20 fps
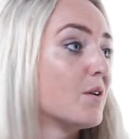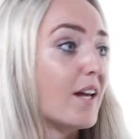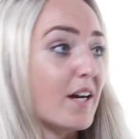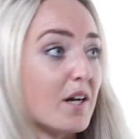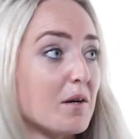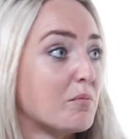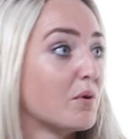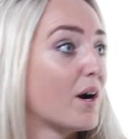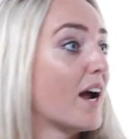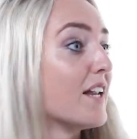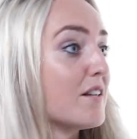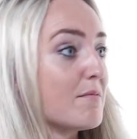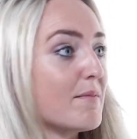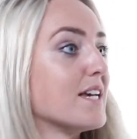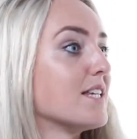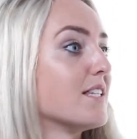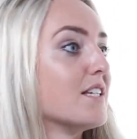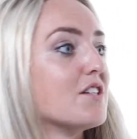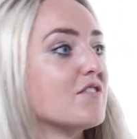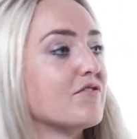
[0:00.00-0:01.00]
like a brand
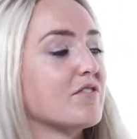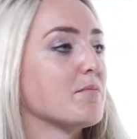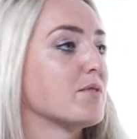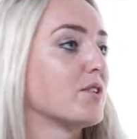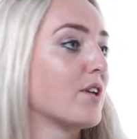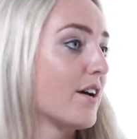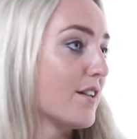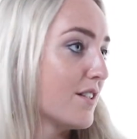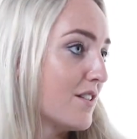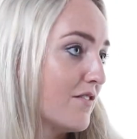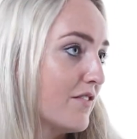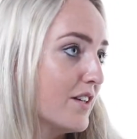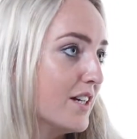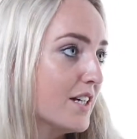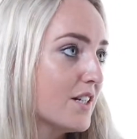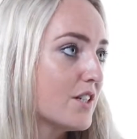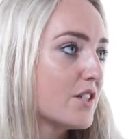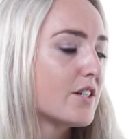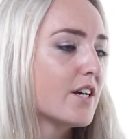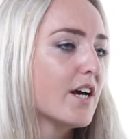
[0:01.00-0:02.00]
message from start to
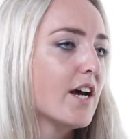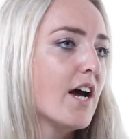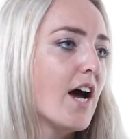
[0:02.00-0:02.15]
finish.